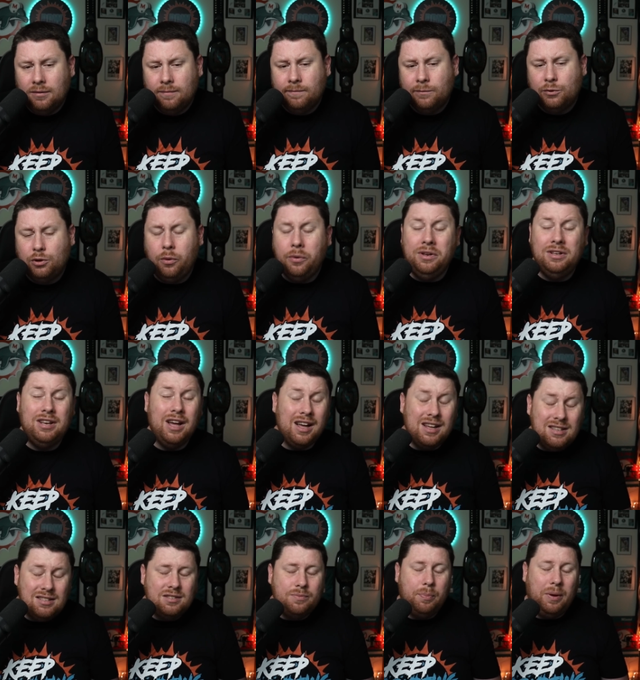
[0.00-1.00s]
So he
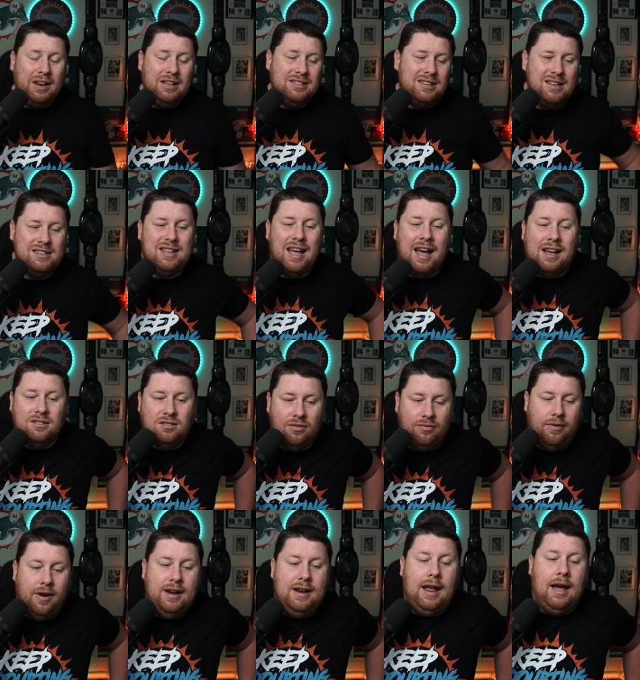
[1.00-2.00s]
does, but he says as of
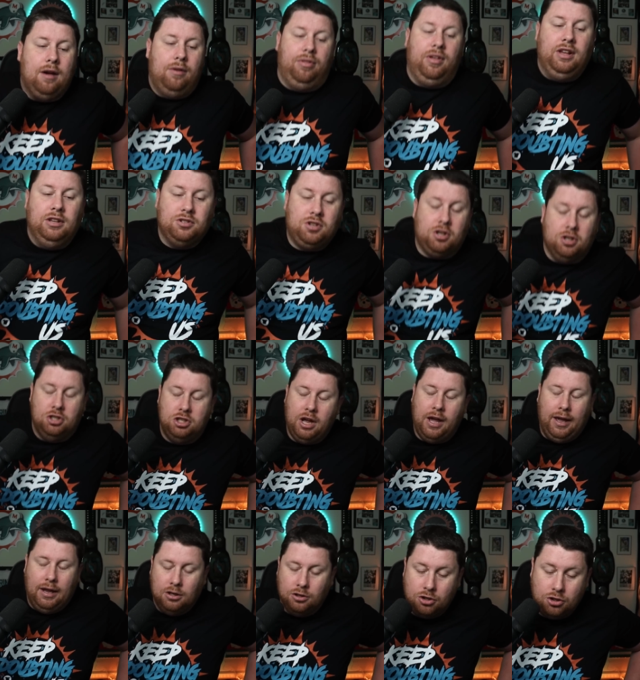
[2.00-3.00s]
right now things could
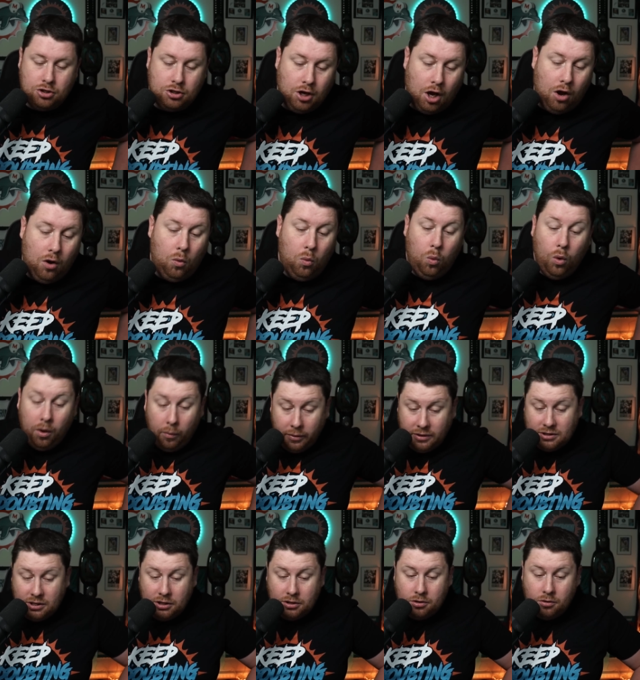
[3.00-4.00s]
change. So will we
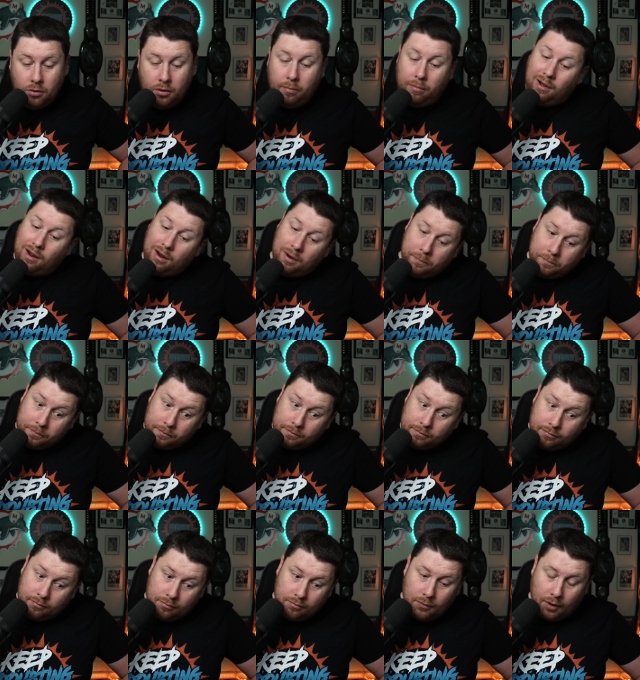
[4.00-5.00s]
see Tua tomorrow?
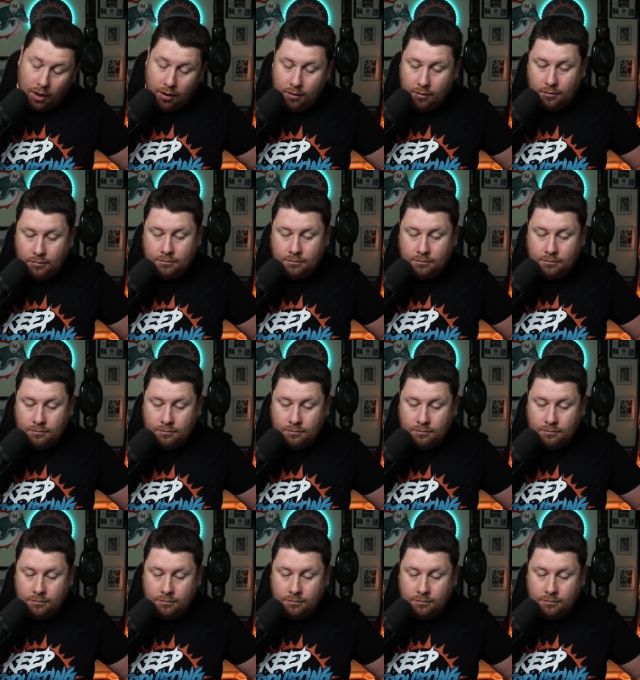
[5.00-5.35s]
I don't know.